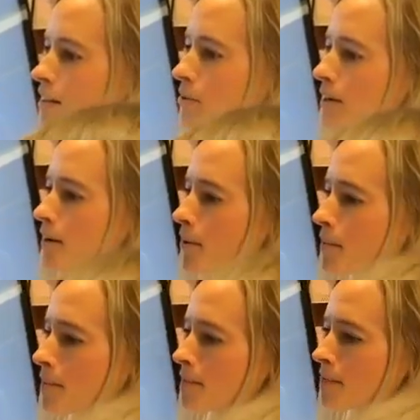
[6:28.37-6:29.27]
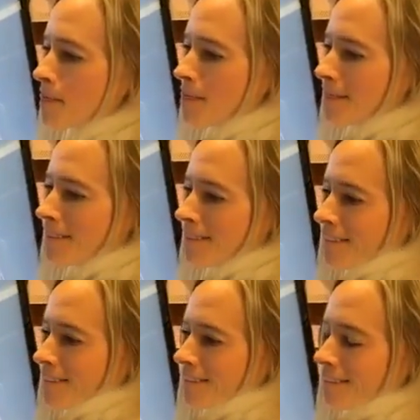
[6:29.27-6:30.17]
There it's we like go. Your bracelets were hanging out
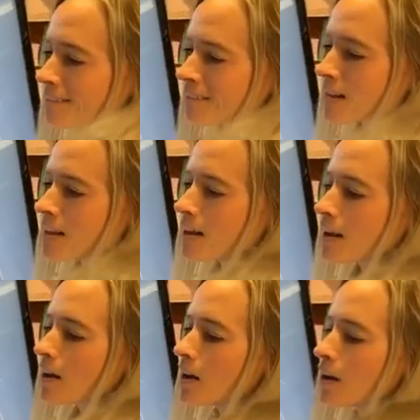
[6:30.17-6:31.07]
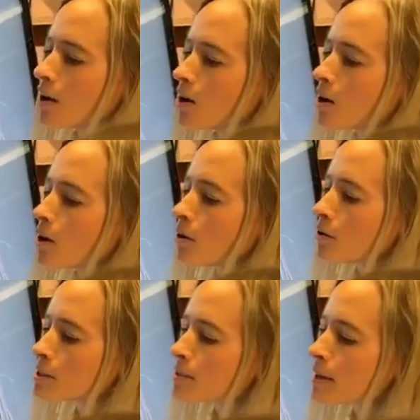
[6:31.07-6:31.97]
too. So.
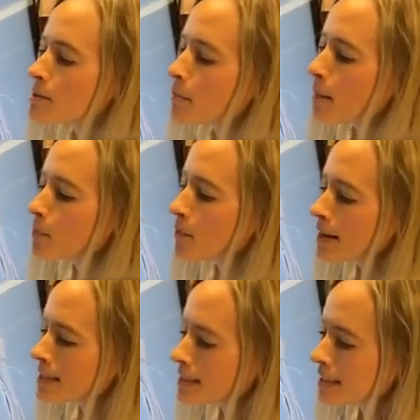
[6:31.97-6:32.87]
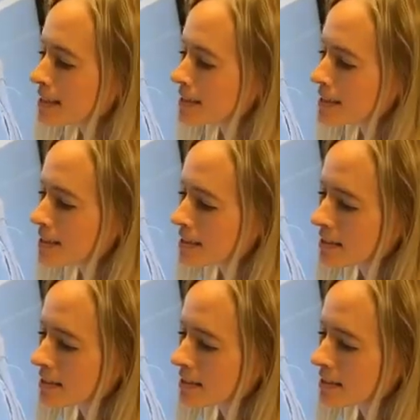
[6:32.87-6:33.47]
Oh, it's because of my bracelets.